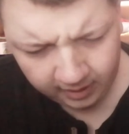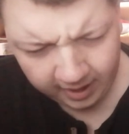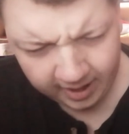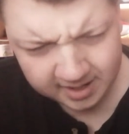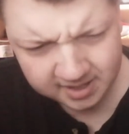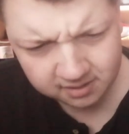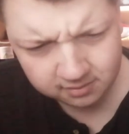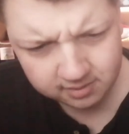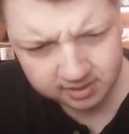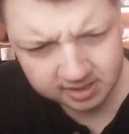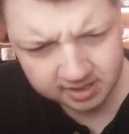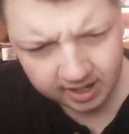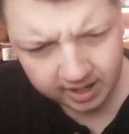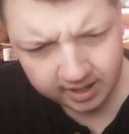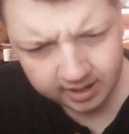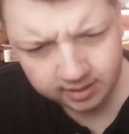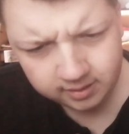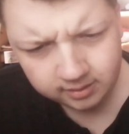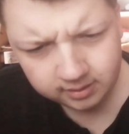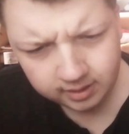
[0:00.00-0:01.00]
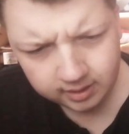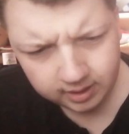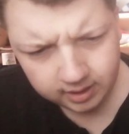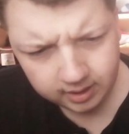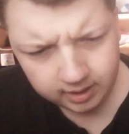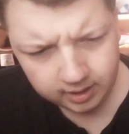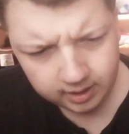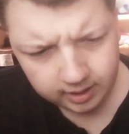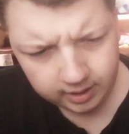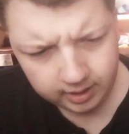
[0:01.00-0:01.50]
as I was saying,
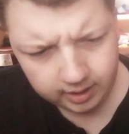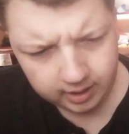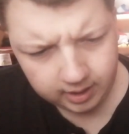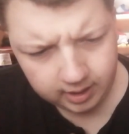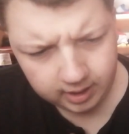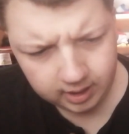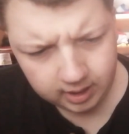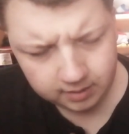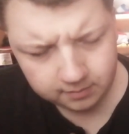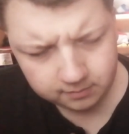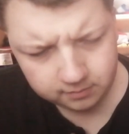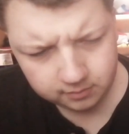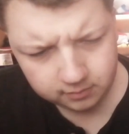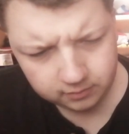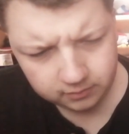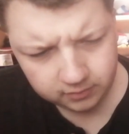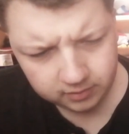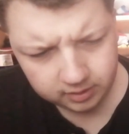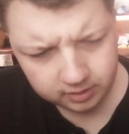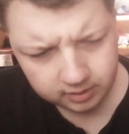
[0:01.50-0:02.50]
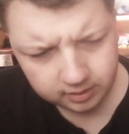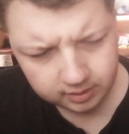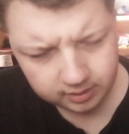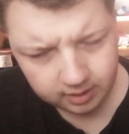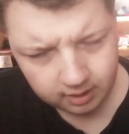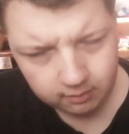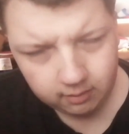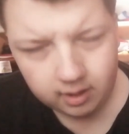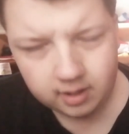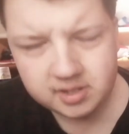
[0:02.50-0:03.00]
there are
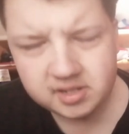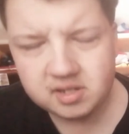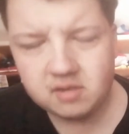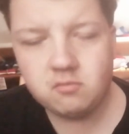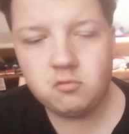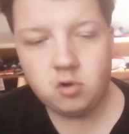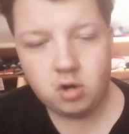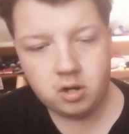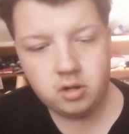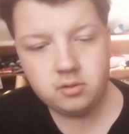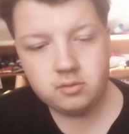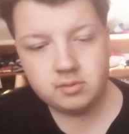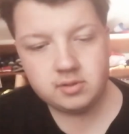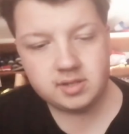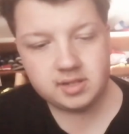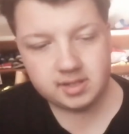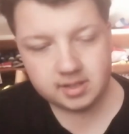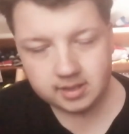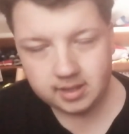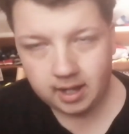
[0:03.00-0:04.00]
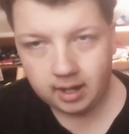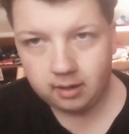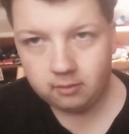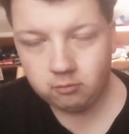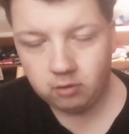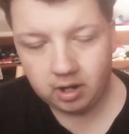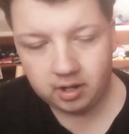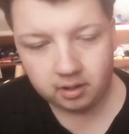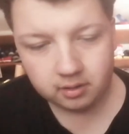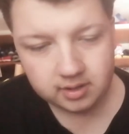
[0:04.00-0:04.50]
some routes that
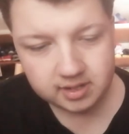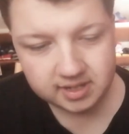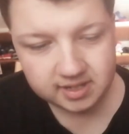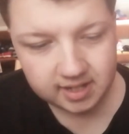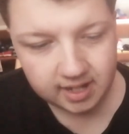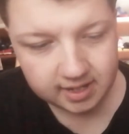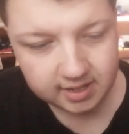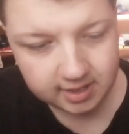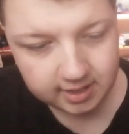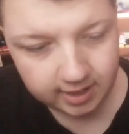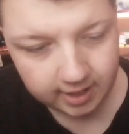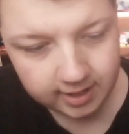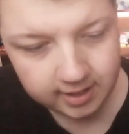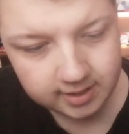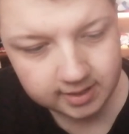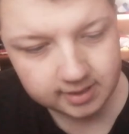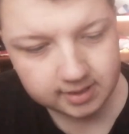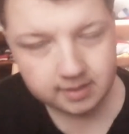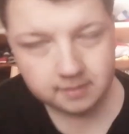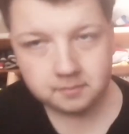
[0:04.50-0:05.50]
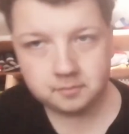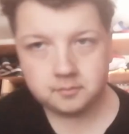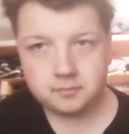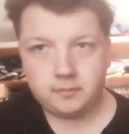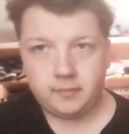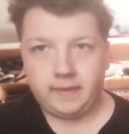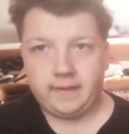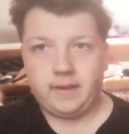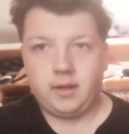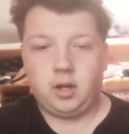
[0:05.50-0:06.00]
run on Saturdays.
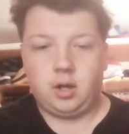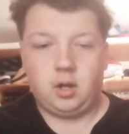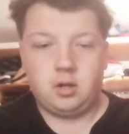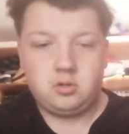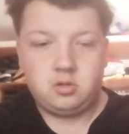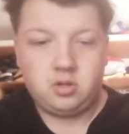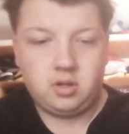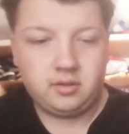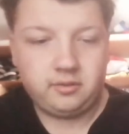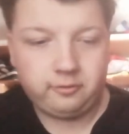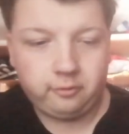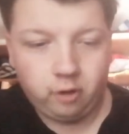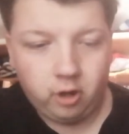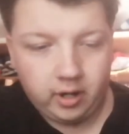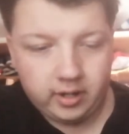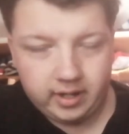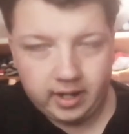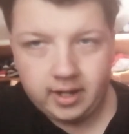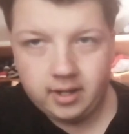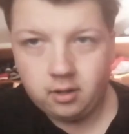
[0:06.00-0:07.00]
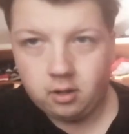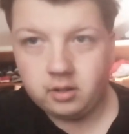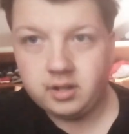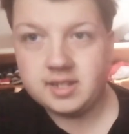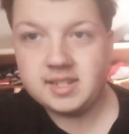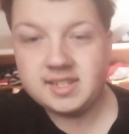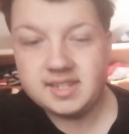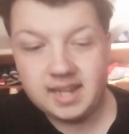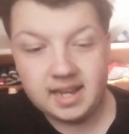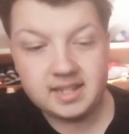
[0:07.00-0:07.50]
On Good Friday, on
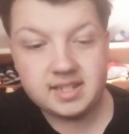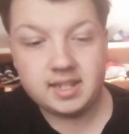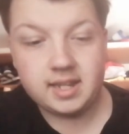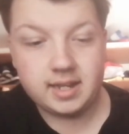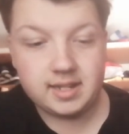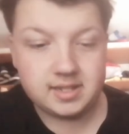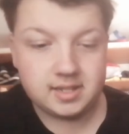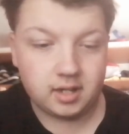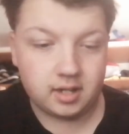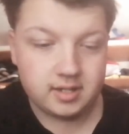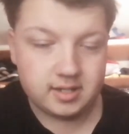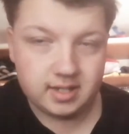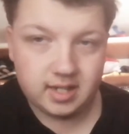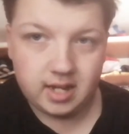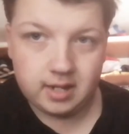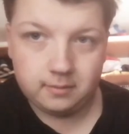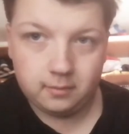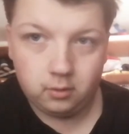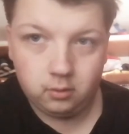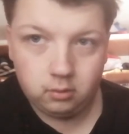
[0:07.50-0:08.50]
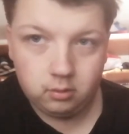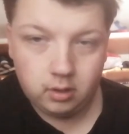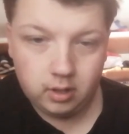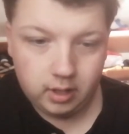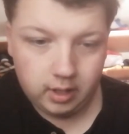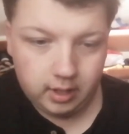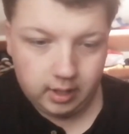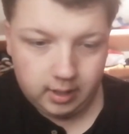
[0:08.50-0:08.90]
a Saturday timetable.